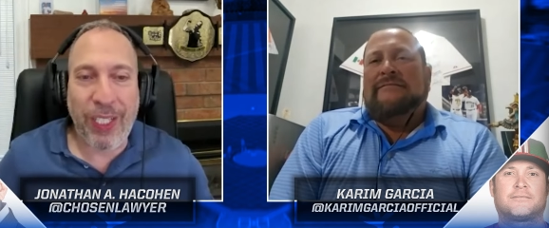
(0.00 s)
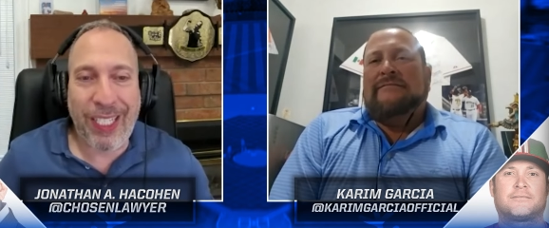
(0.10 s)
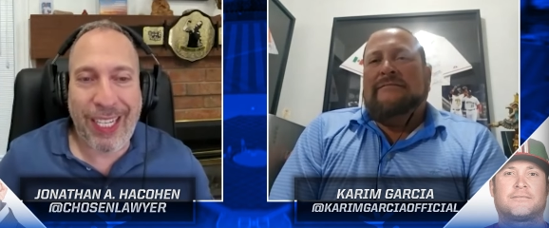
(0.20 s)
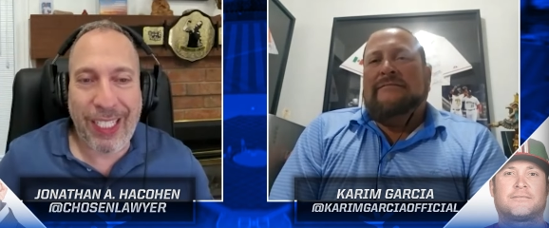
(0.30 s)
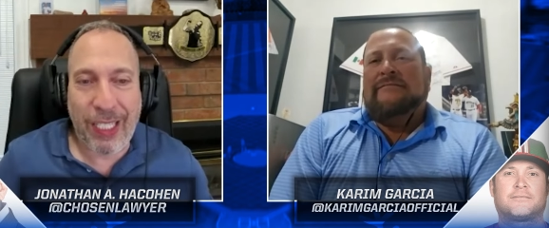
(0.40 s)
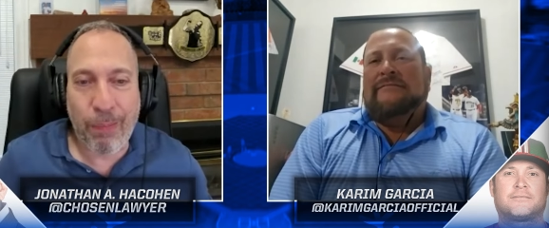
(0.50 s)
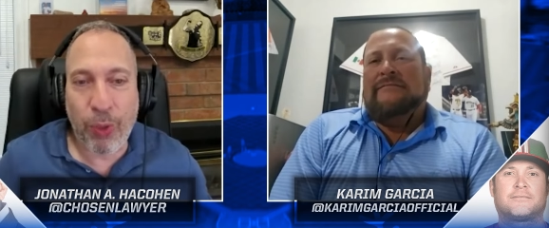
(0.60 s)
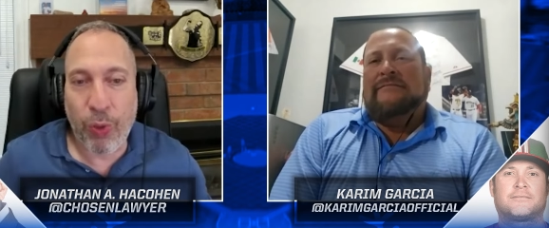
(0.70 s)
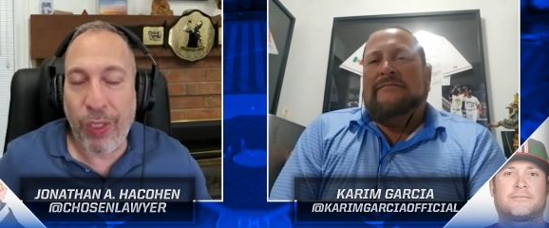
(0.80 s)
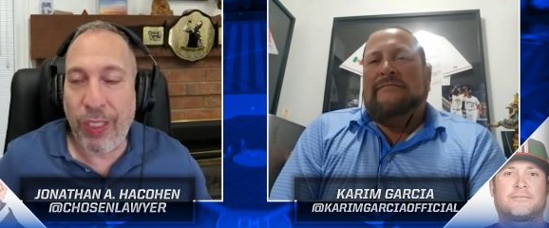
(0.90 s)
Speaker 1: runs against the
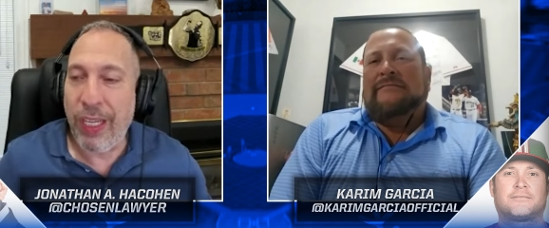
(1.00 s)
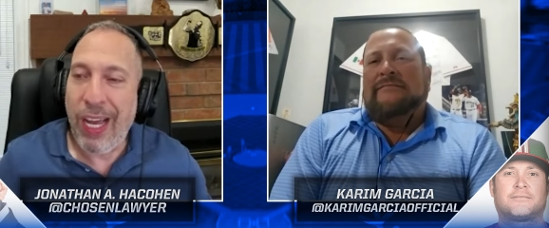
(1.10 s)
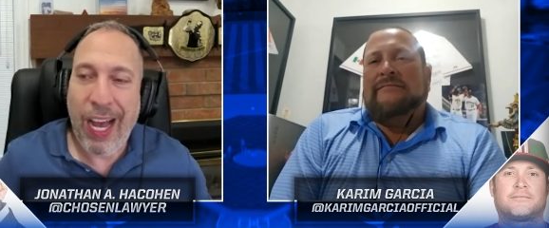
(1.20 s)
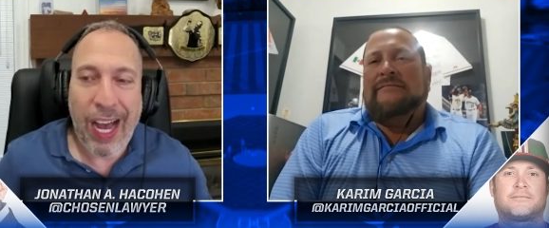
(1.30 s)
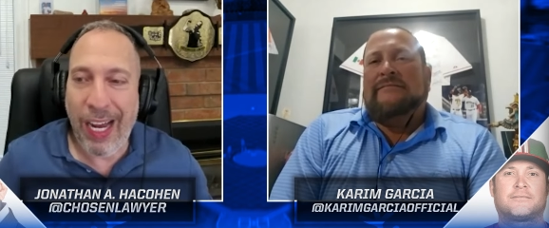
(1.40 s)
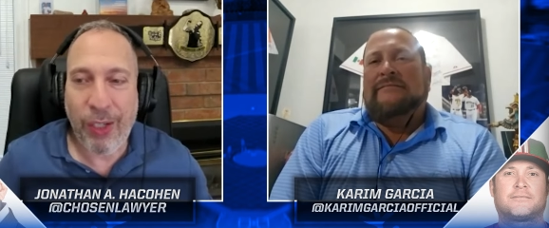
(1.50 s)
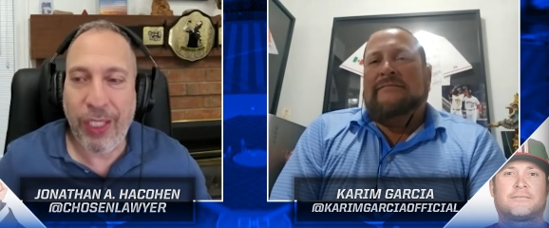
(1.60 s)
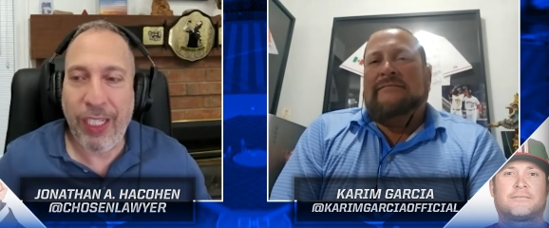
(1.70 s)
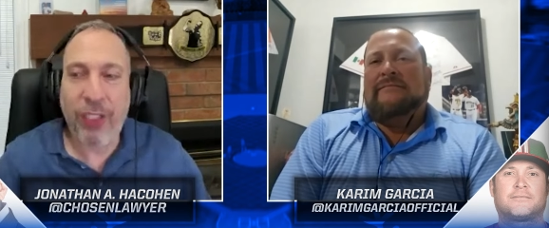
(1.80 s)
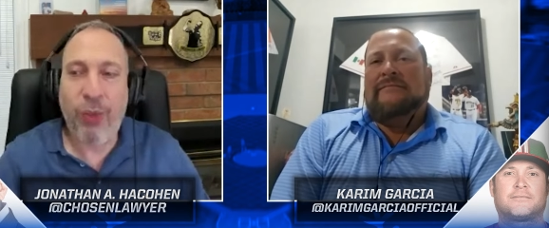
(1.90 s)
Brewers. I
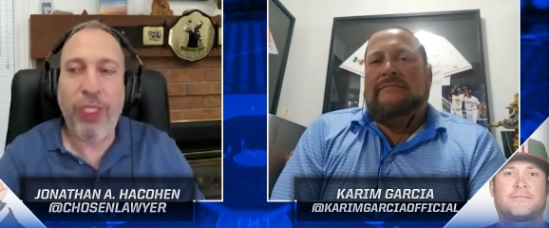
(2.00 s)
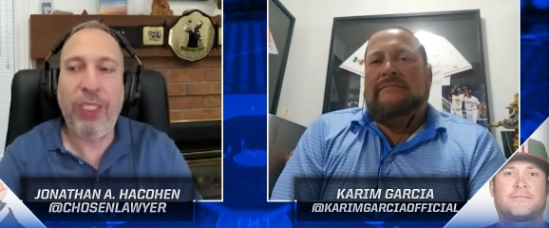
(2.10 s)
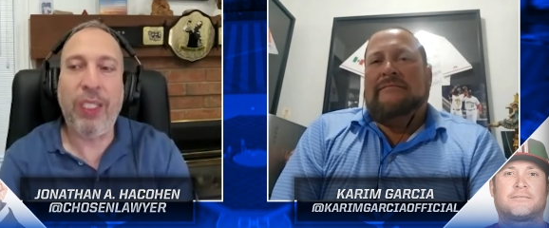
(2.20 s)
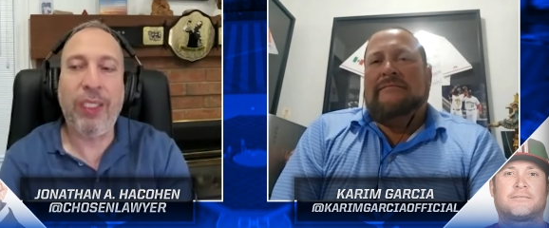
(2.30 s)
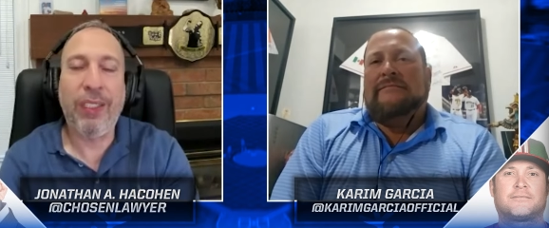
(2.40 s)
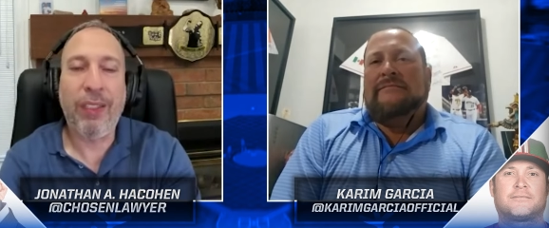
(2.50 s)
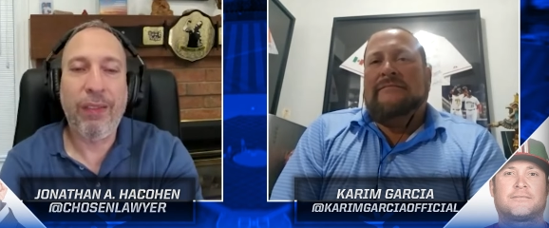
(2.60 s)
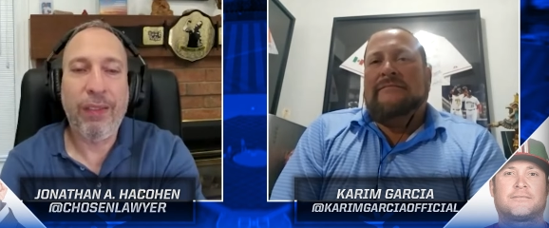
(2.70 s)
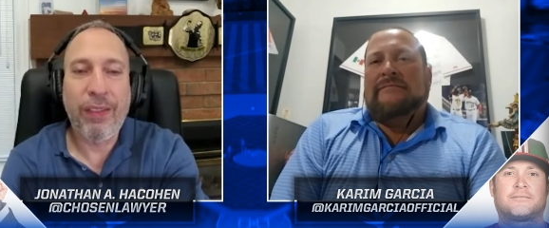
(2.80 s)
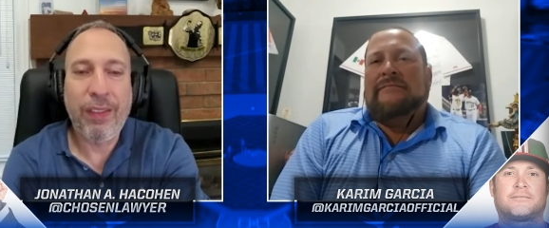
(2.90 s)
don't think that's coincidence.
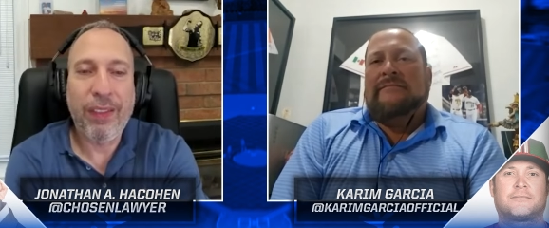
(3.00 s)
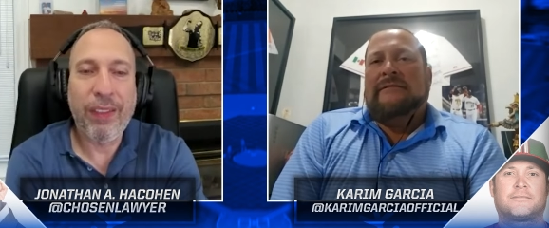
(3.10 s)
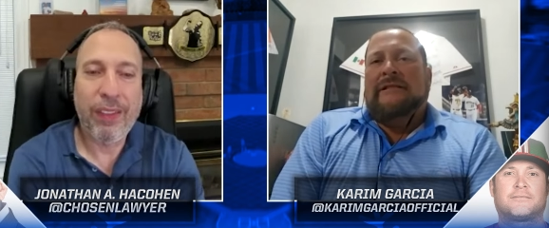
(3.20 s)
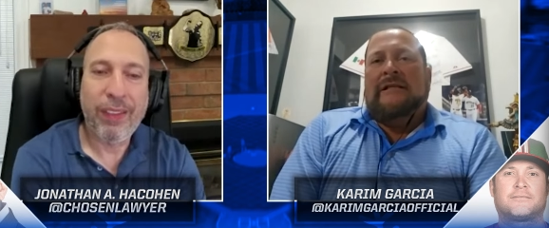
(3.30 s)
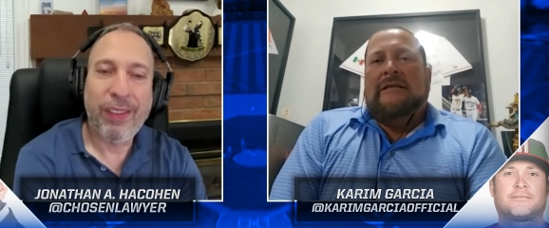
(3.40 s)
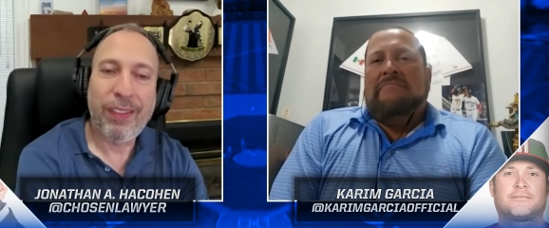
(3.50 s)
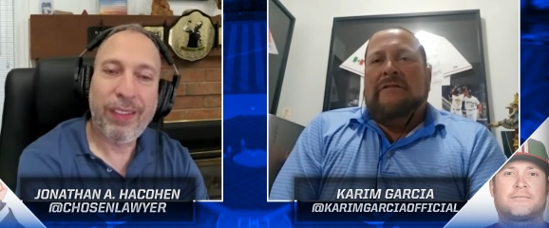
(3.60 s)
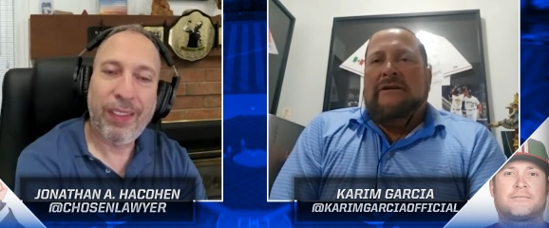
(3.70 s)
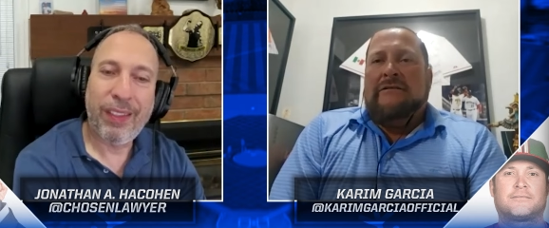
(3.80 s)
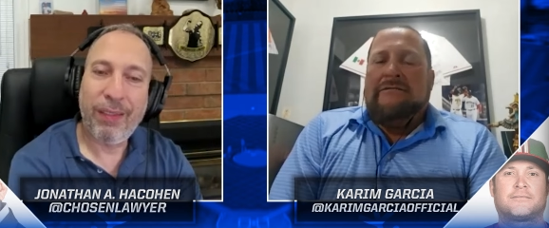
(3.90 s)

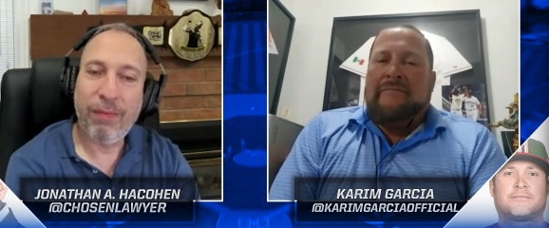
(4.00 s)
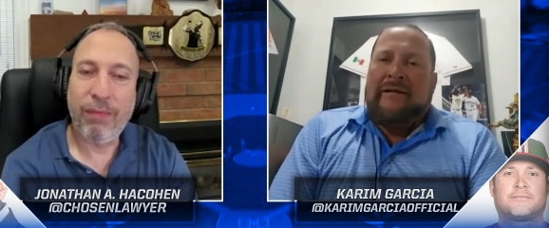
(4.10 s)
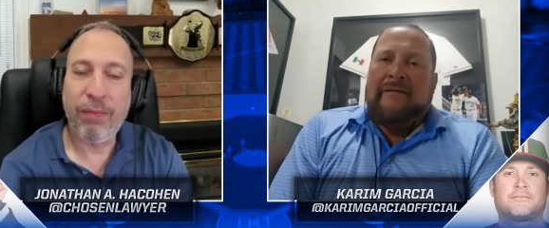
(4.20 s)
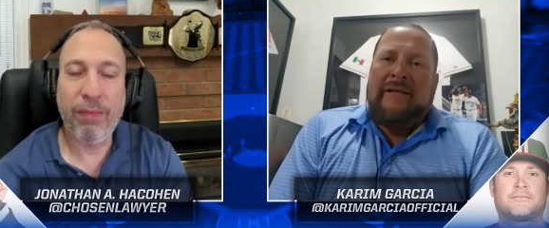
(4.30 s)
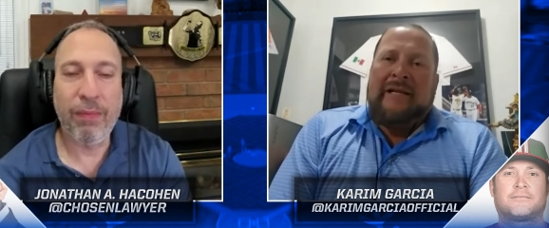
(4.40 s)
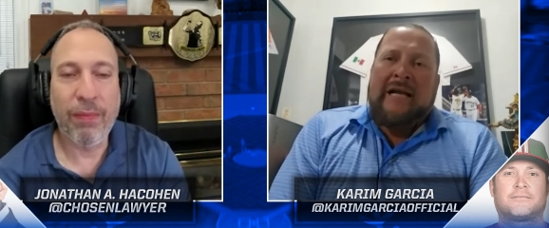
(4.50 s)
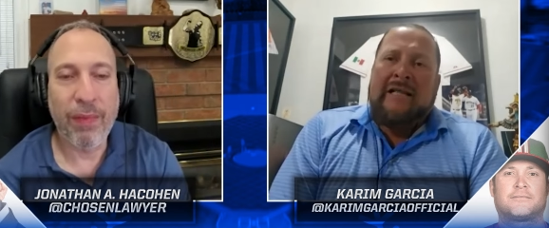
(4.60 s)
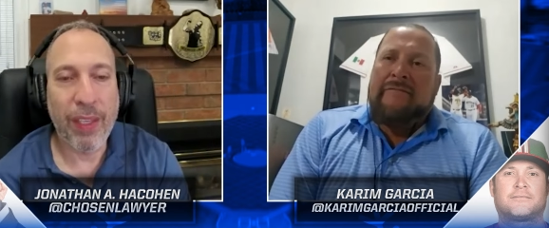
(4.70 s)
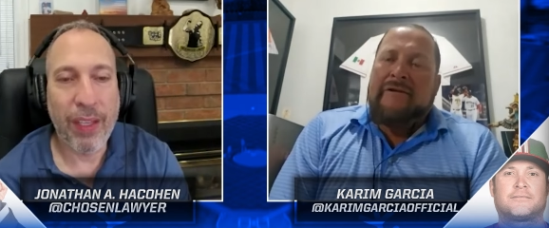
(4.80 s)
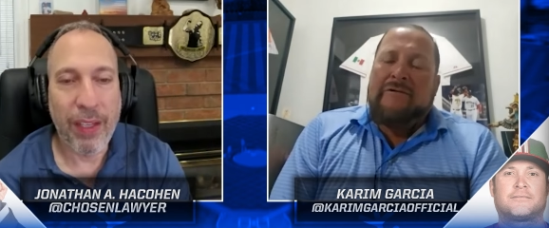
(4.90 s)
Speaker 2: No, me
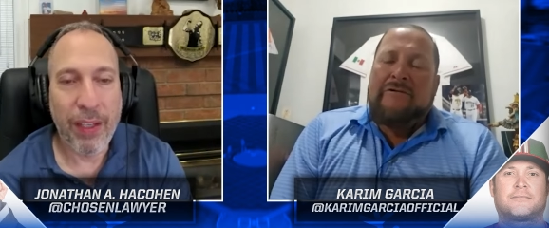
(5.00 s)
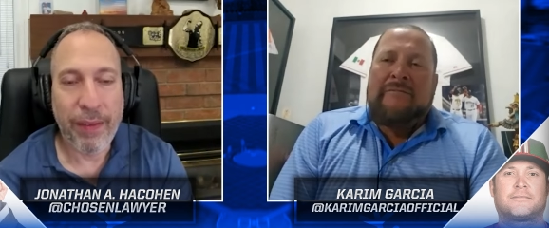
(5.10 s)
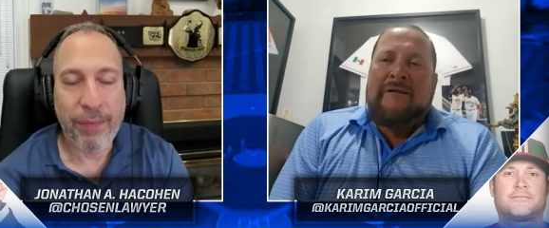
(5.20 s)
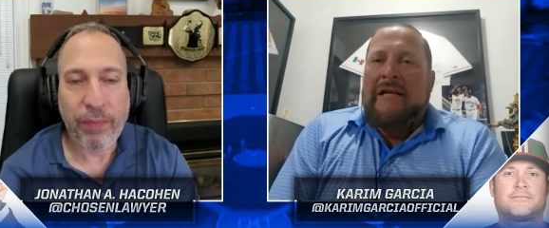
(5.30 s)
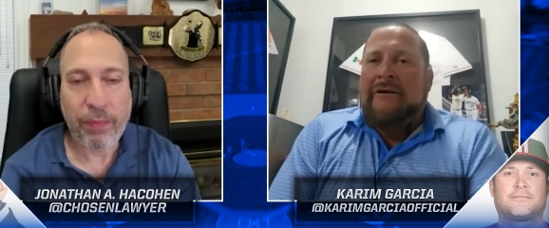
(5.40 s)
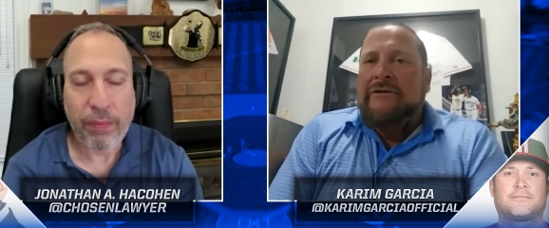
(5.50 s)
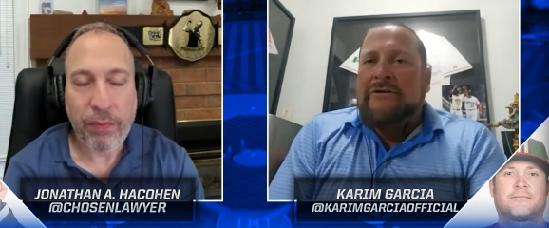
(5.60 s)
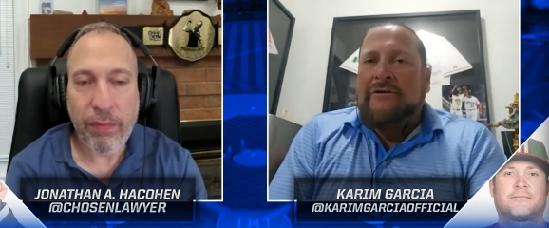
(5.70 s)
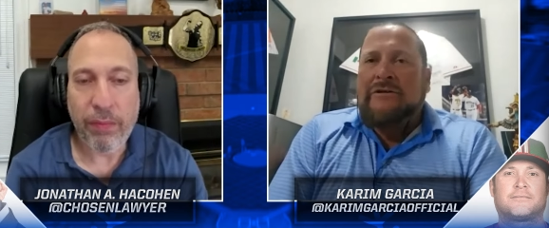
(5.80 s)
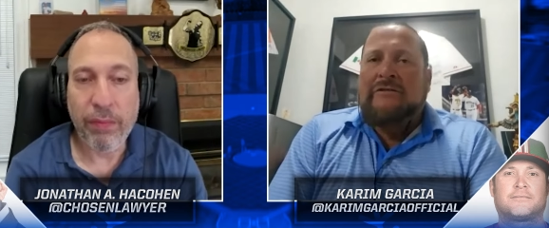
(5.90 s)
neither, because, Aaron
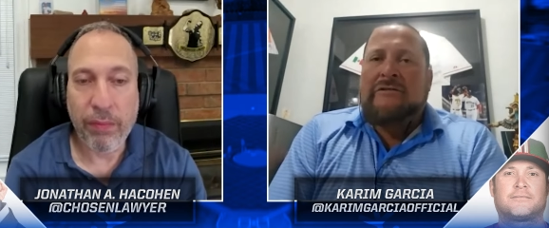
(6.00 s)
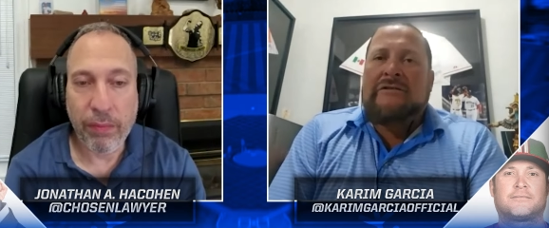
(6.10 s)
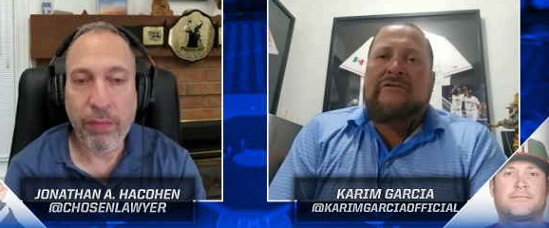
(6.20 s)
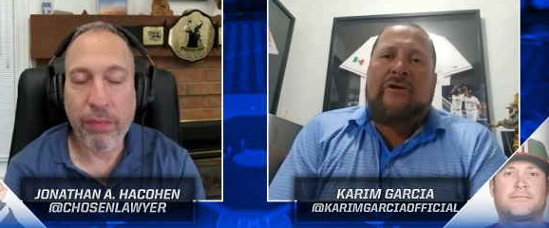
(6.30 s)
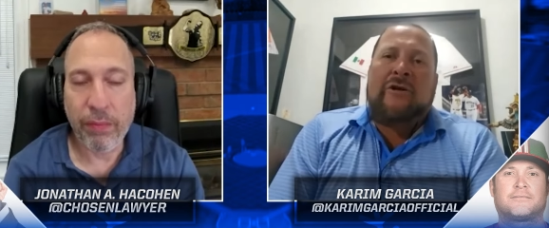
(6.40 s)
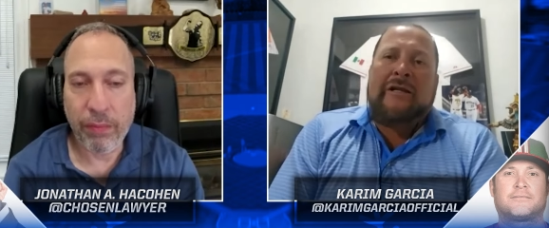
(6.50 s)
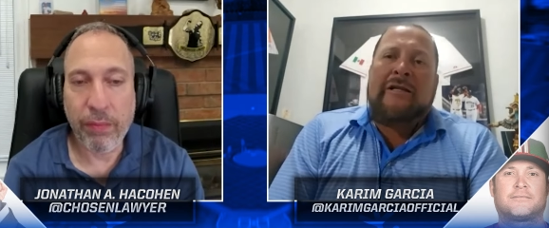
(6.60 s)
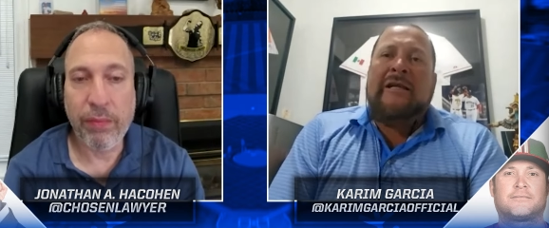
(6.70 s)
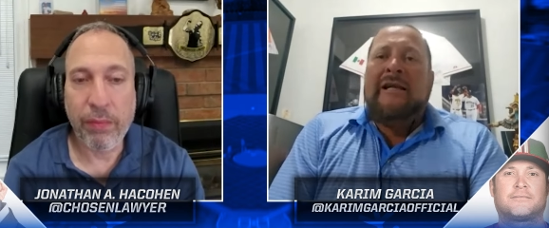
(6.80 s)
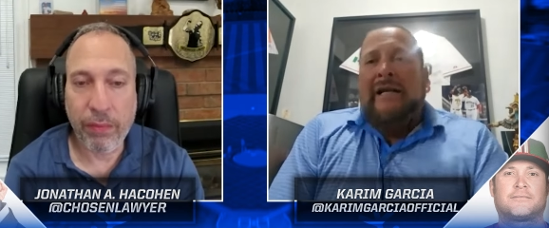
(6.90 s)
Judge is struggling.